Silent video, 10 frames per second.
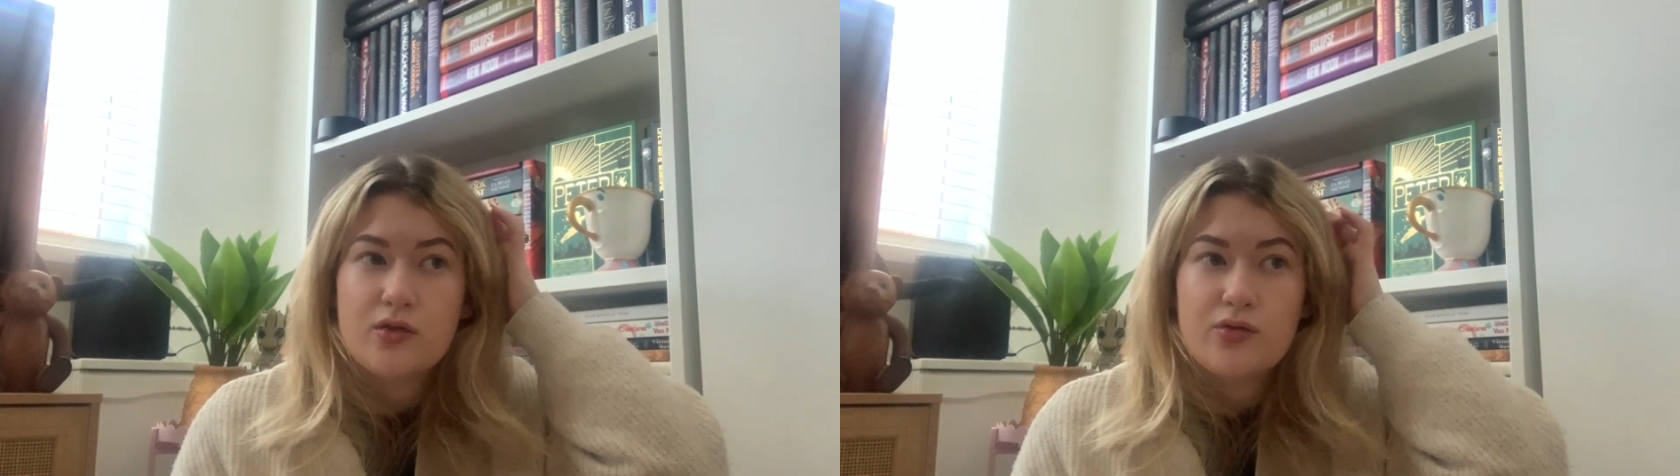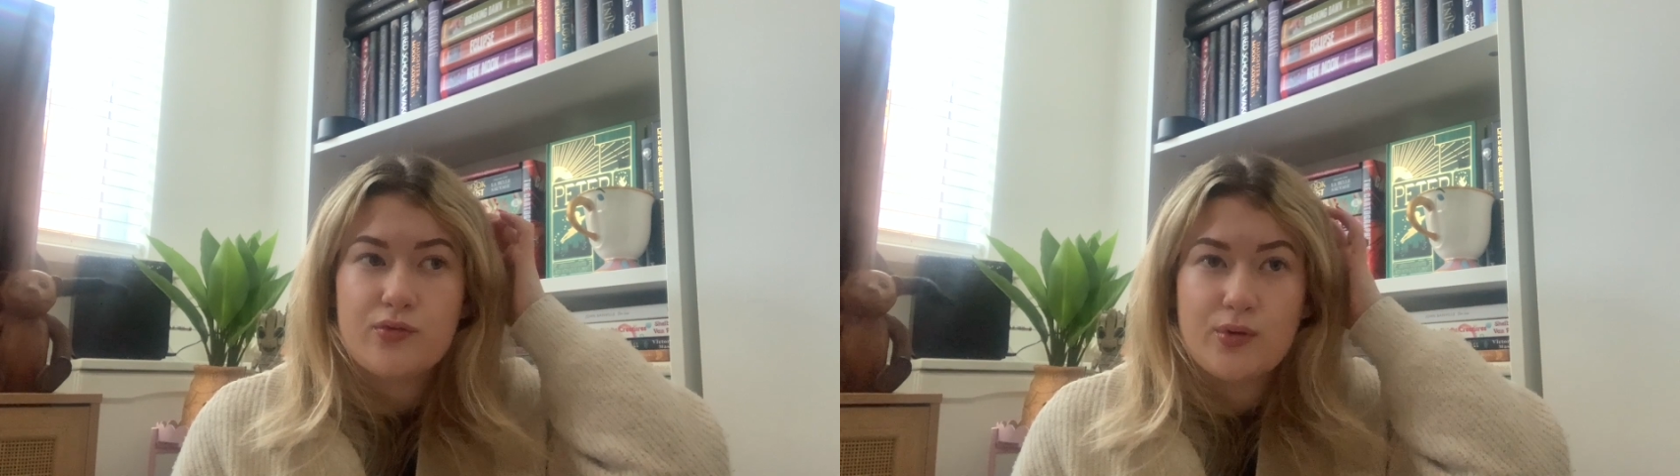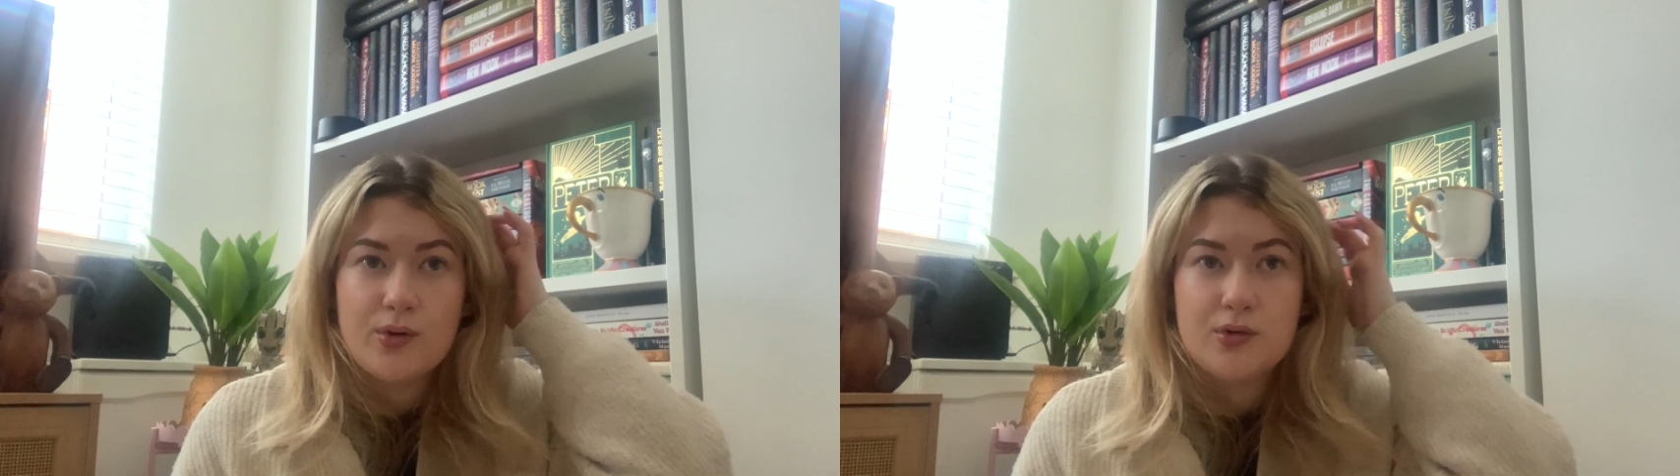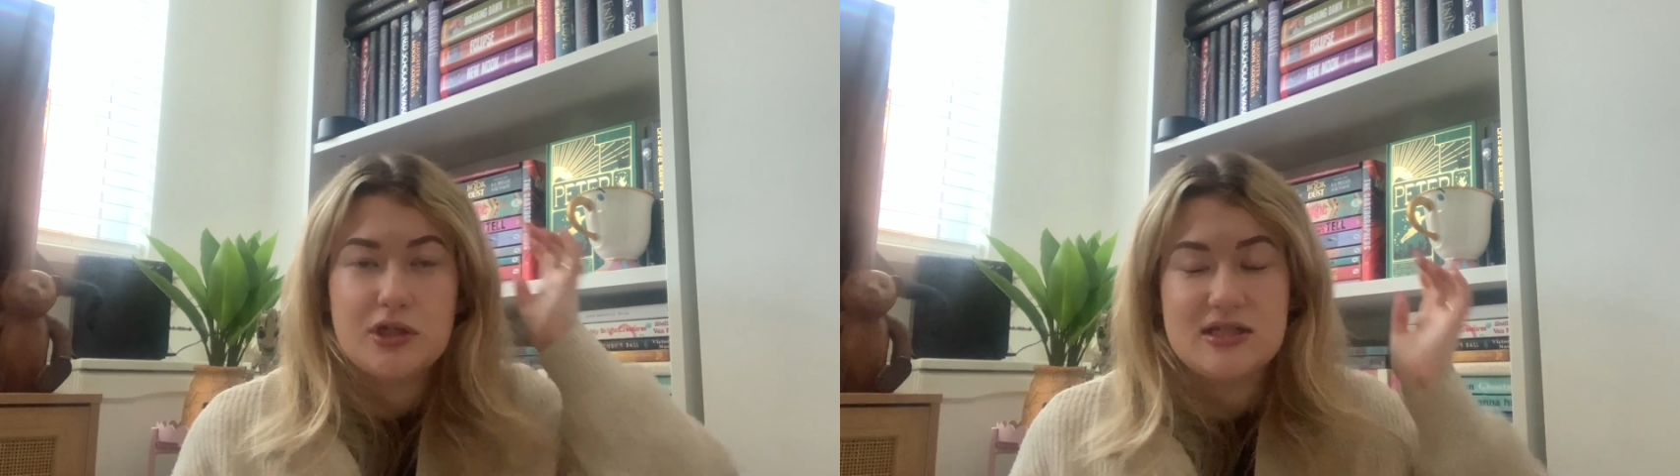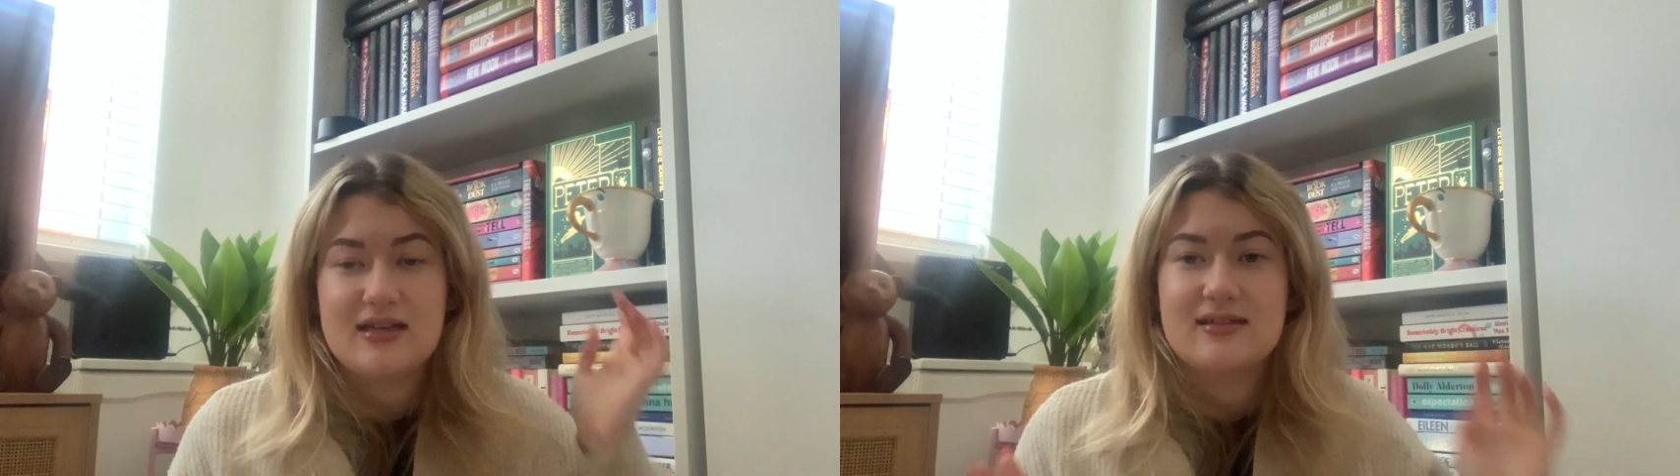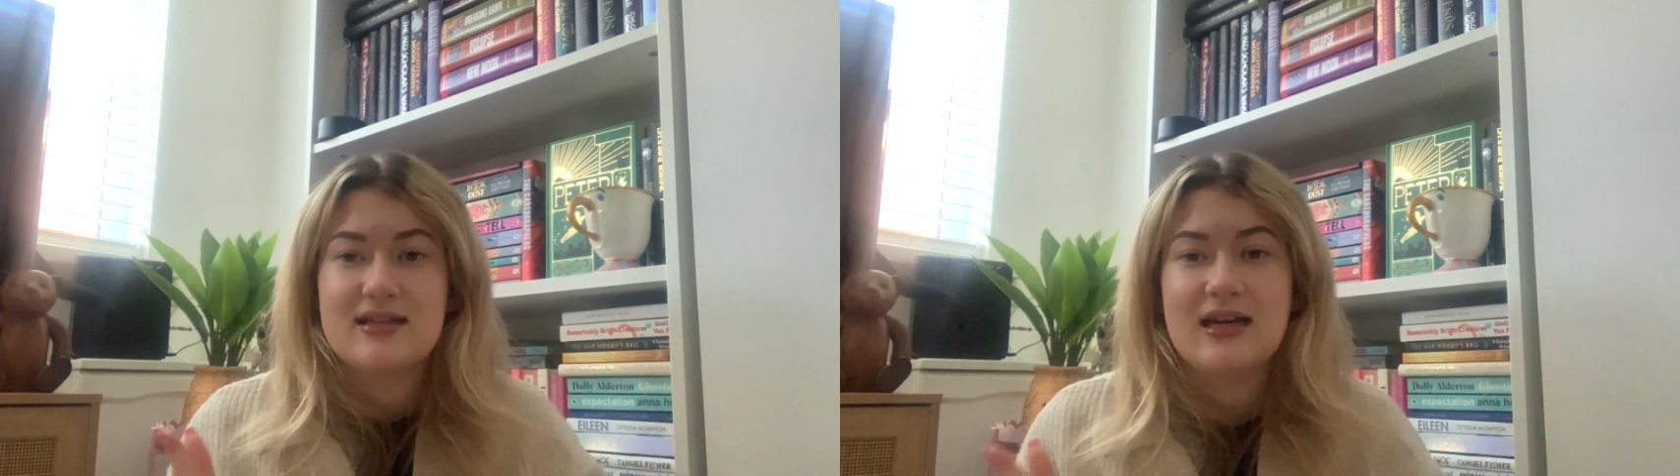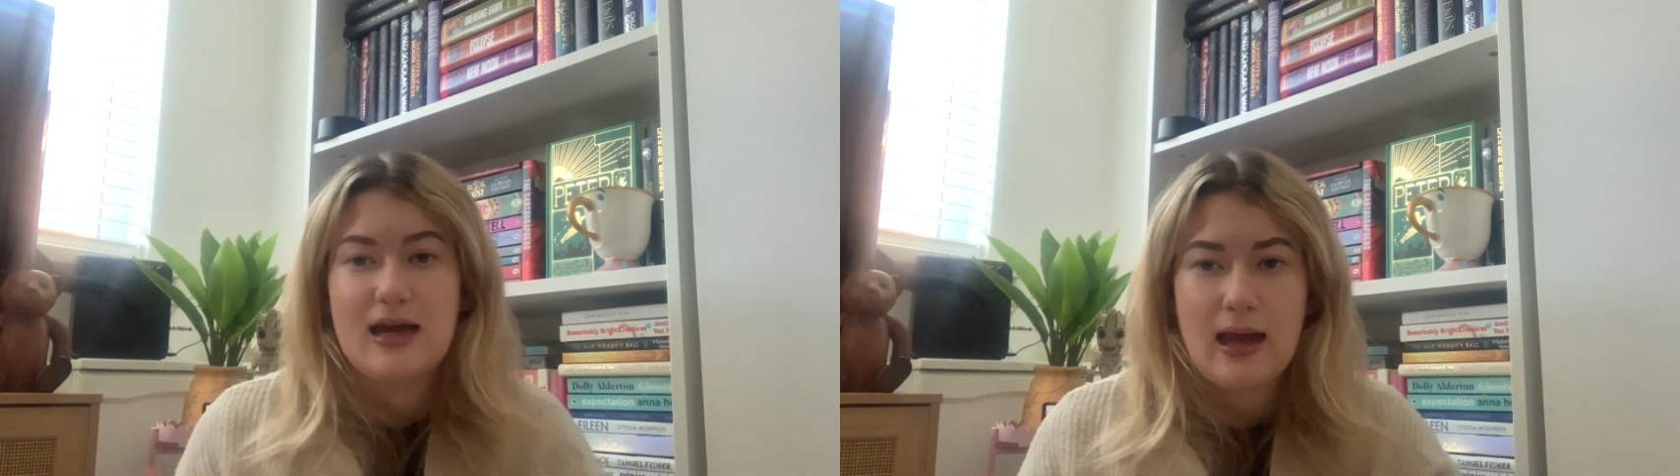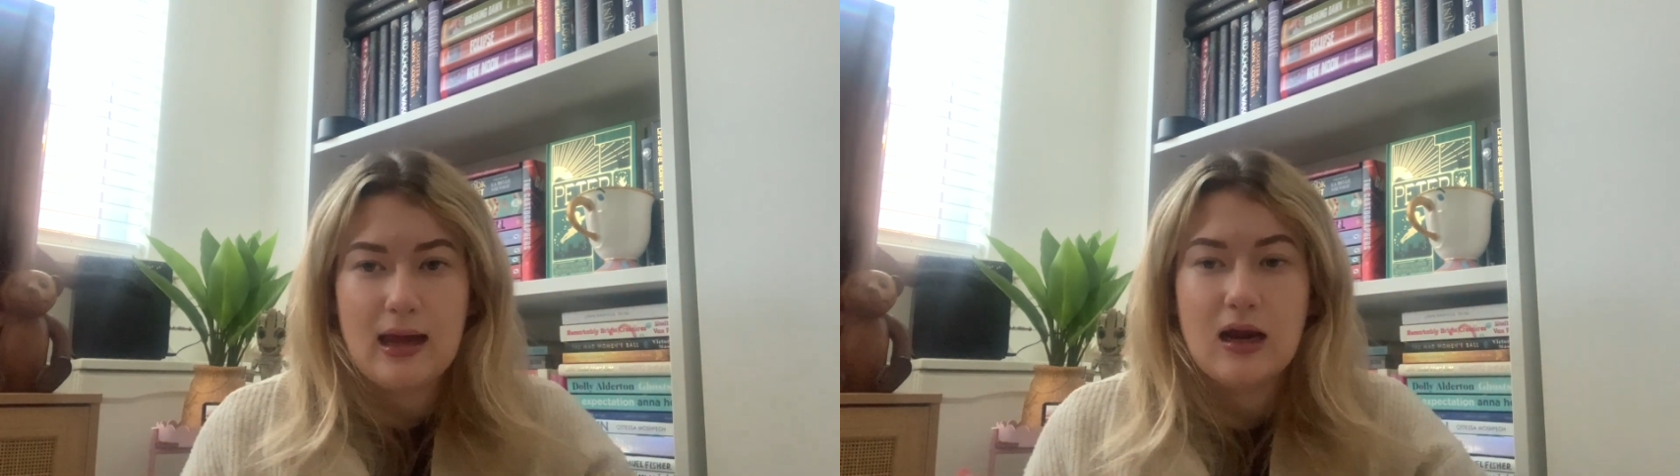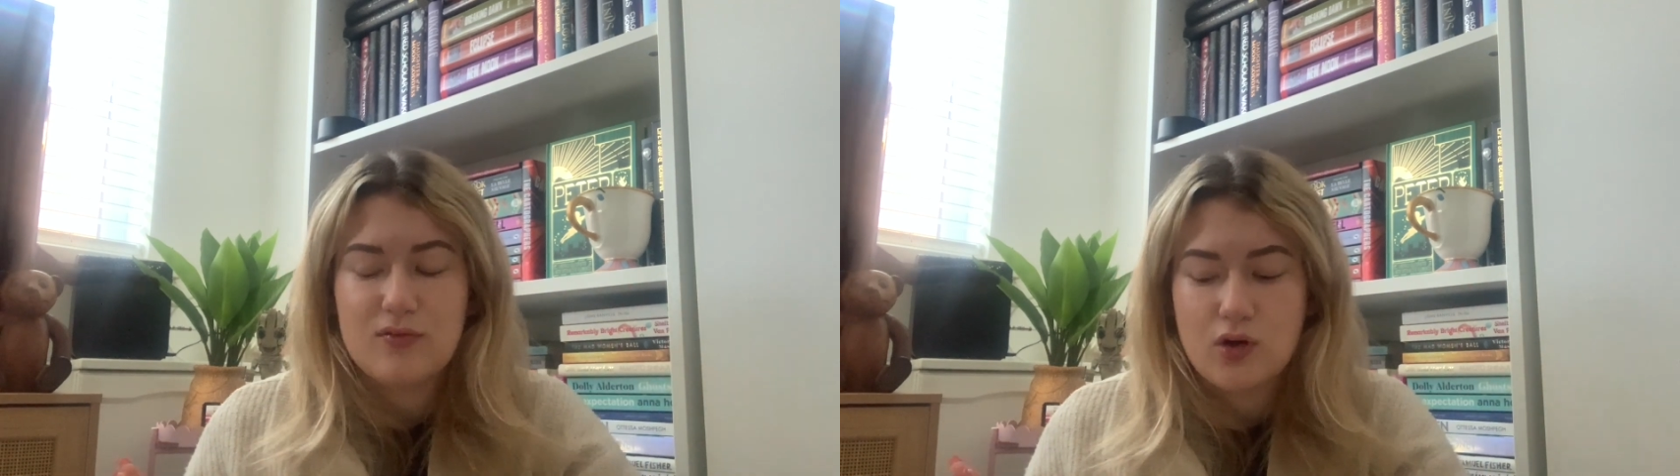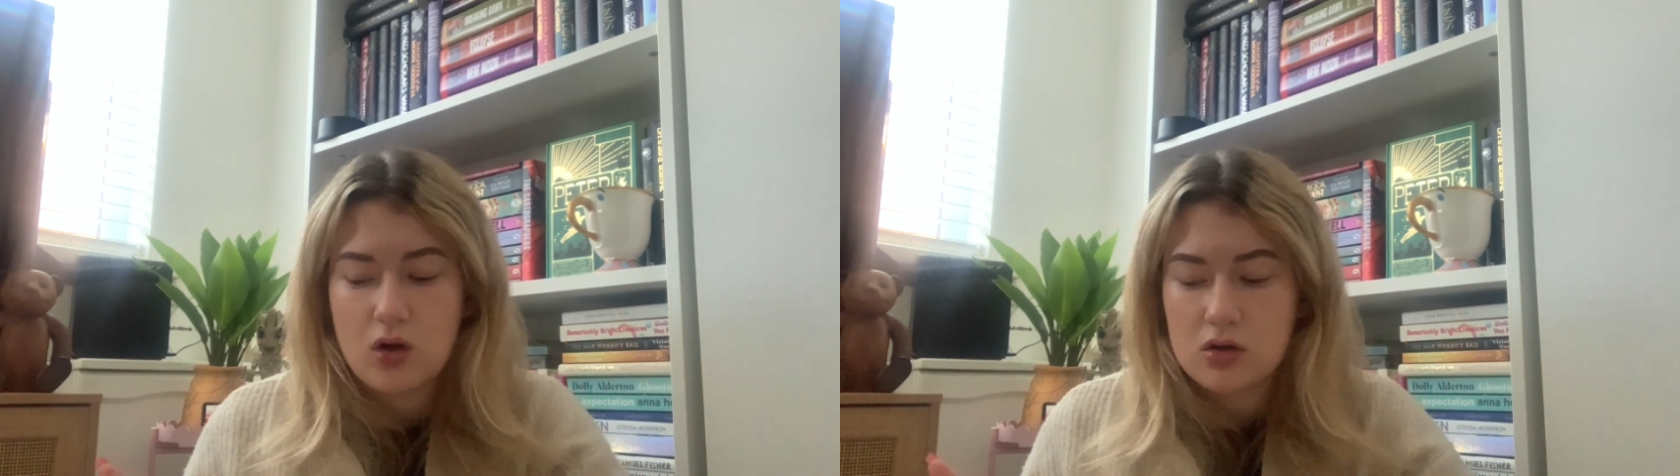through GCSE and A
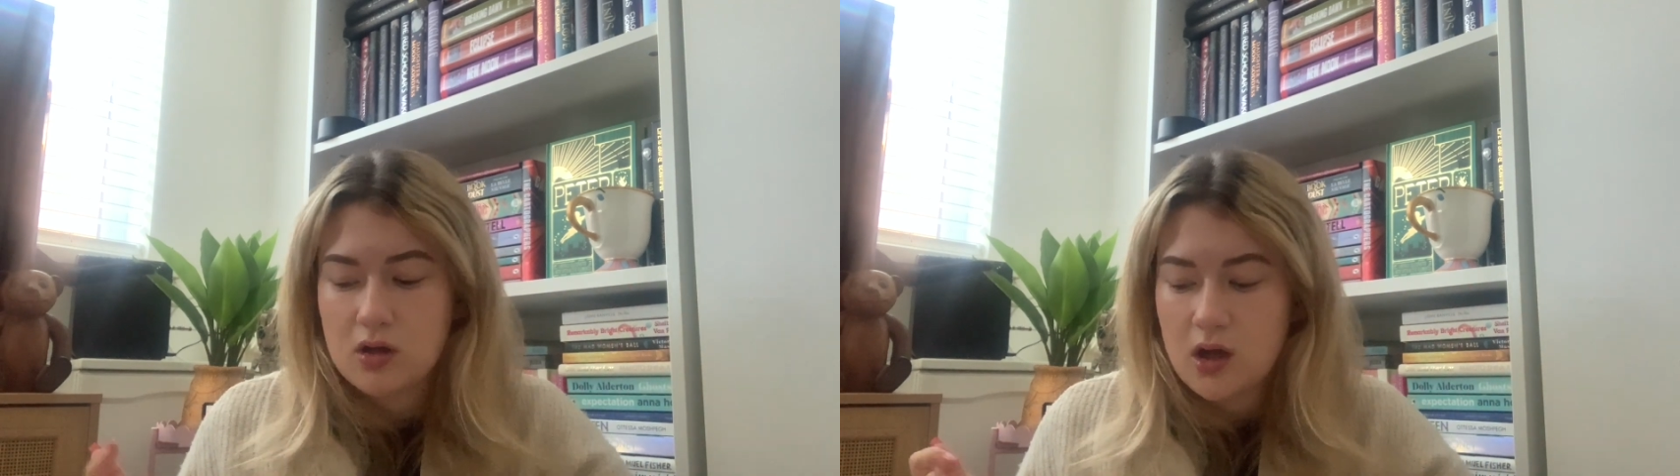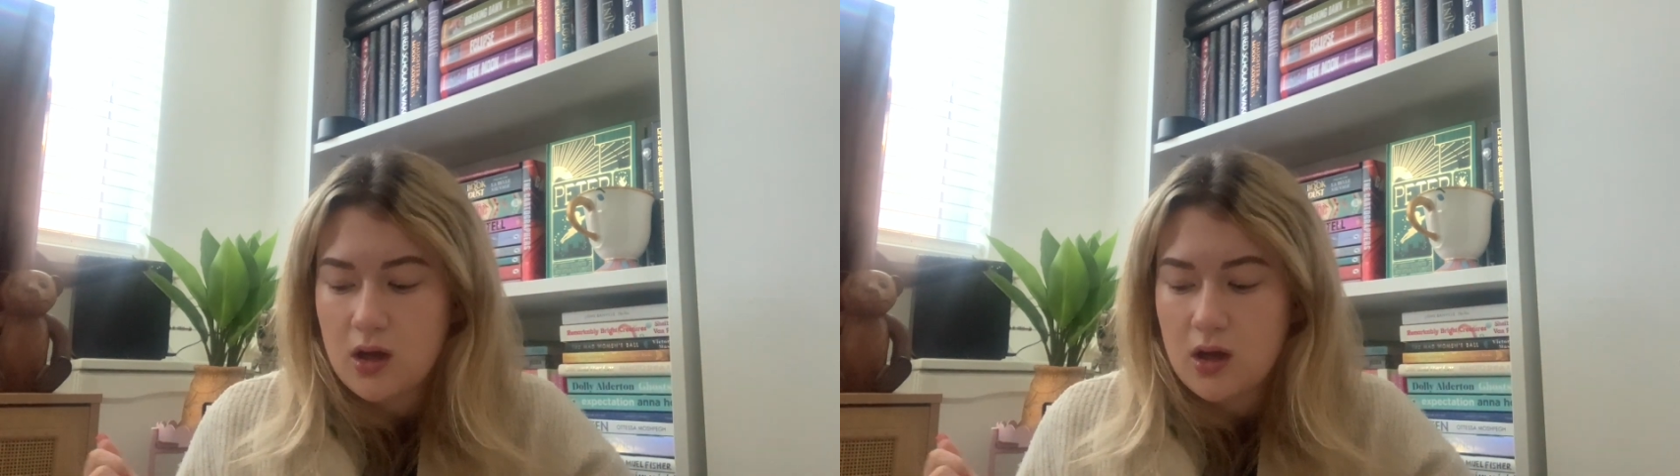level,